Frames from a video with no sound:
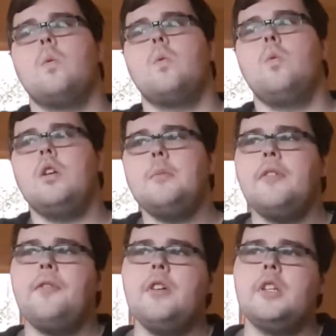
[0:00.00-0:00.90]
One of
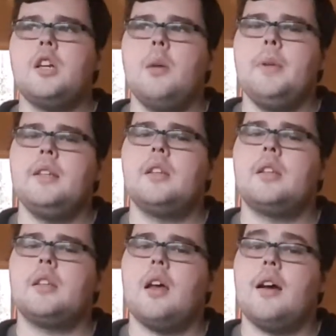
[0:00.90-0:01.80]
my first
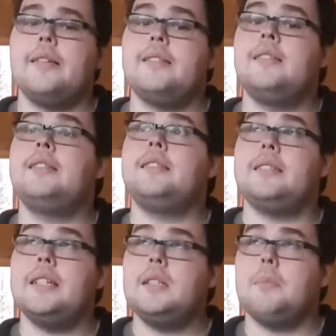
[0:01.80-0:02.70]
comments I
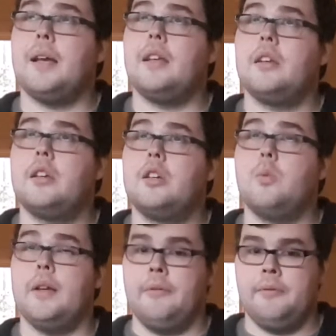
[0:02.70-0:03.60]
did make
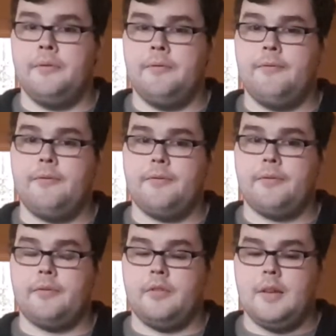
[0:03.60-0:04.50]

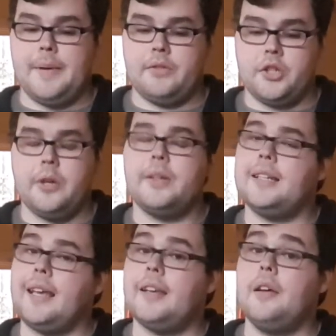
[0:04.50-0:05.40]
about Jodie
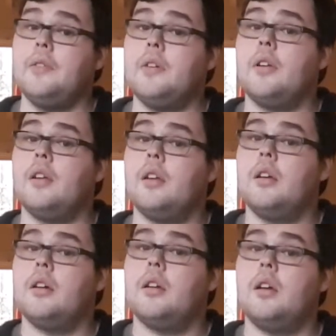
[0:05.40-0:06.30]
taking over
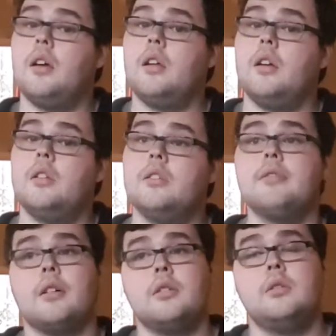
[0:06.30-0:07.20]
the
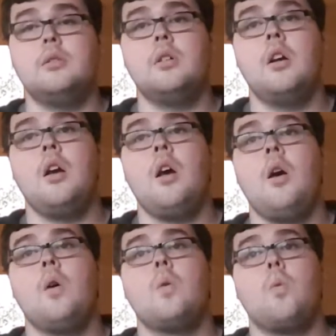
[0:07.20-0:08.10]
role
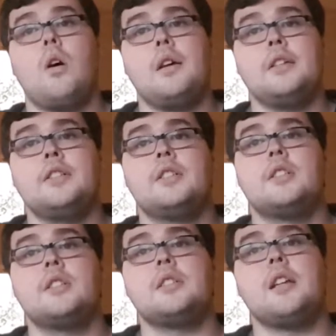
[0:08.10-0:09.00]

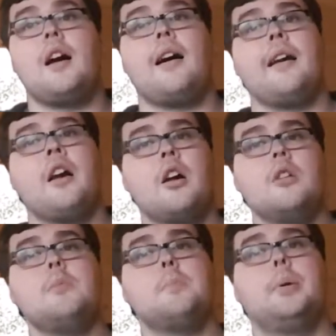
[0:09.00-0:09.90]
was, I
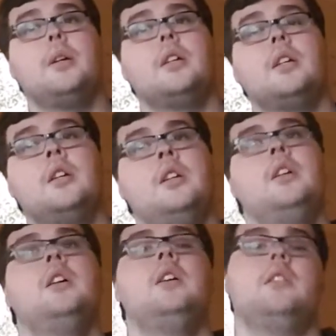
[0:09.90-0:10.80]
hope
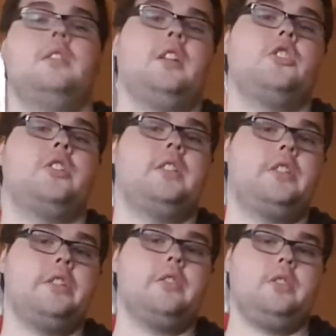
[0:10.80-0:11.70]
that she
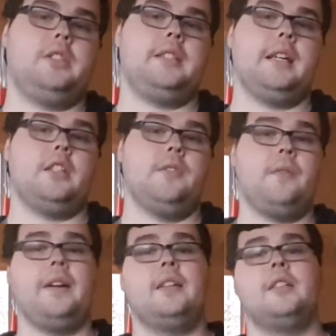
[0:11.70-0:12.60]
does get to
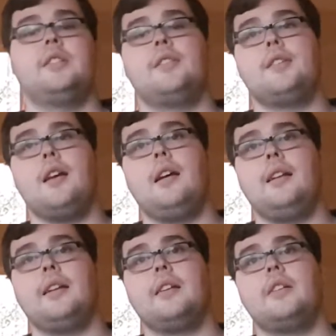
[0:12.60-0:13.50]
face the
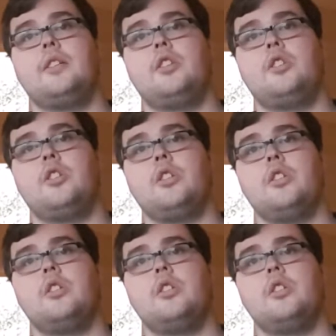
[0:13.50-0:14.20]
Daleks